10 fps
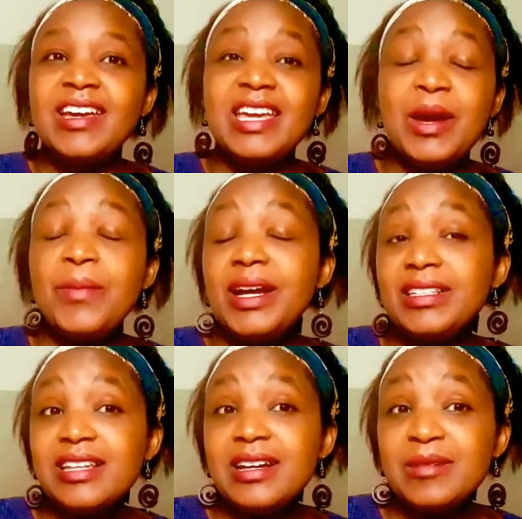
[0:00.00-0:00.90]
Yeah,
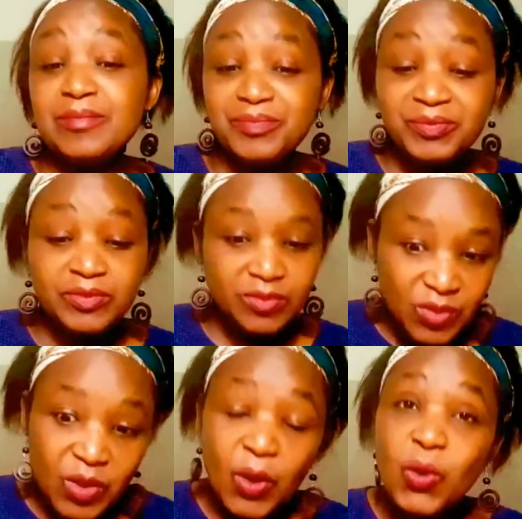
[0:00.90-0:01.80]
but um,
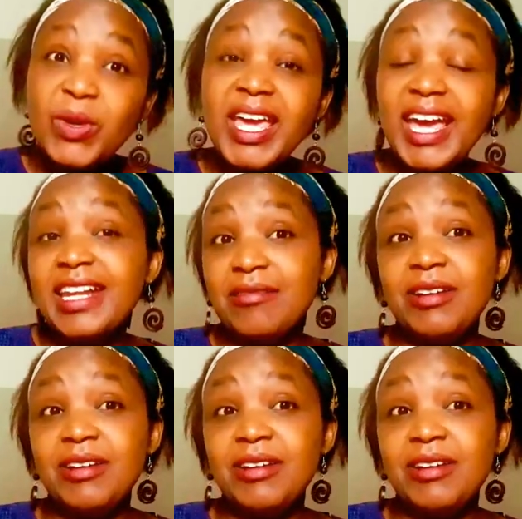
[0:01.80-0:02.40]
we had